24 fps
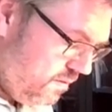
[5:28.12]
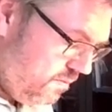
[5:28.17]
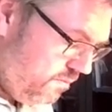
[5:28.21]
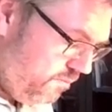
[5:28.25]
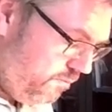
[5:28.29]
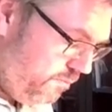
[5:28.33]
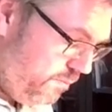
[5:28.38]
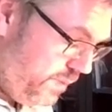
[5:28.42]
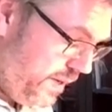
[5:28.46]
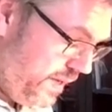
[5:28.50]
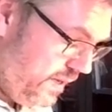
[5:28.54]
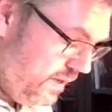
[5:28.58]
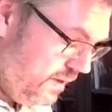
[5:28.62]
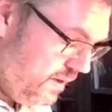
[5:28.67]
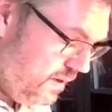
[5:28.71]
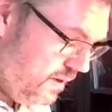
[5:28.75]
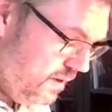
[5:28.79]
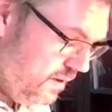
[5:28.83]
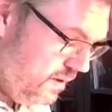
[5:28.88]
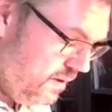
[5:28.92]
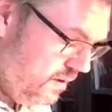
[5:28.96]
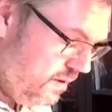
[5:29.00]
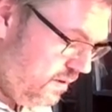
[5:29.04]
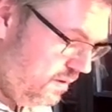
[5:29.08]
pink.
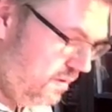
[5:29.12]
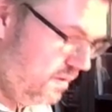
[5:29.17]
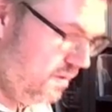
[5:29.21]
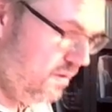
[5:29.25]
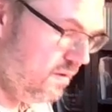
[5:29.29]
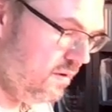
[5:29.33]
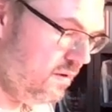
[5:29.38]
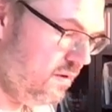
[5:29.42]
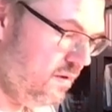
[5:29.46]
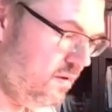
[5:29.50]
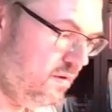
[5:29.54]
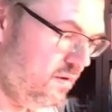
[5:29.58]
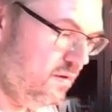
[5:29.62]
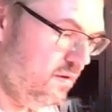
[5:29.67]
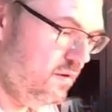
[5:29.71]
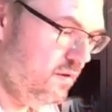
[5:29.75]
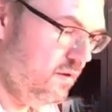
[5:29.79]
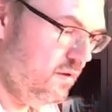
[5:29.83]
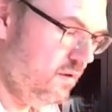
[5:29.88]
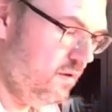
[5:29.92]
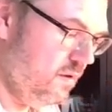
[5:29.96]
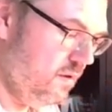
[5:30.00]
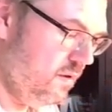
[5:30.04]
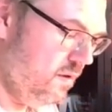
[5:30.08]

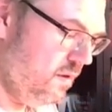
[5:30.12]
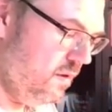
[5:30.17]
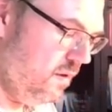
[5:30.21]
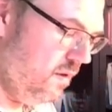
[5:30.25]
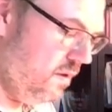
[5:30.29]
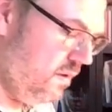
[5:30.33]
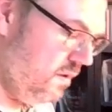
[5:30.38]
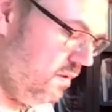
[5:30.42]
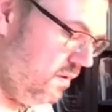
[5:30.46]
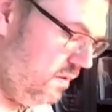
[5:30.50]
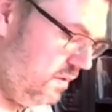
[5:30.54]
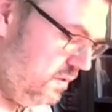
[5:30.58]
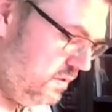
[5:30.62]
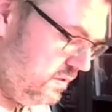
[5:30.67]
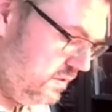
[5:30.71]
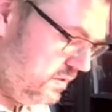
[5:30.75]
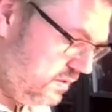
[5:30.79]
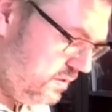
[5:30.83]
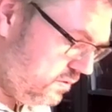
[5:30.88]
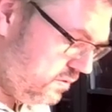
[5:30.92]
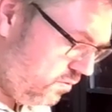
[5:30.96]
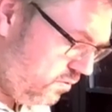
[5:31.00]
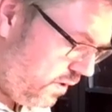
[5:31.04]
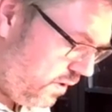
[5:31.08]
Yeah? This
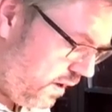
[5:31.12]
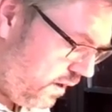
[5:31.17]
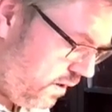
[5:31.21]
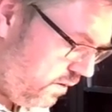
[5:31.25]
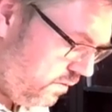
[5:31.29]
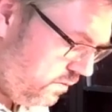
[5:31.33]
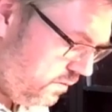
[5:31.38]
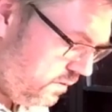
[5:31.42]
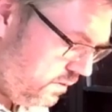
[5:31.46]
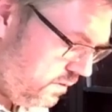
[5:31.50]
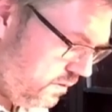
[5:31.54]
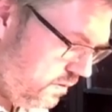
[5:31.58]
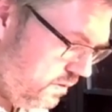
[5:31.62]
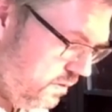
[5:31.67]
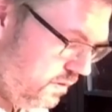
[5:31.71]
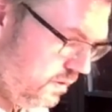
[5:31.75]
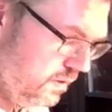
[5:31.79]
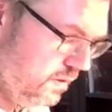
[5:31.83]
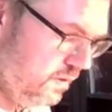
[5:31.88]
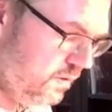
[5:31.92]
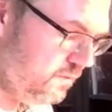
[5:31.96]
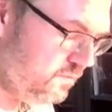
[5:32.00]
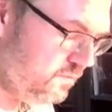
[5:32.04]
is ground. Yeah?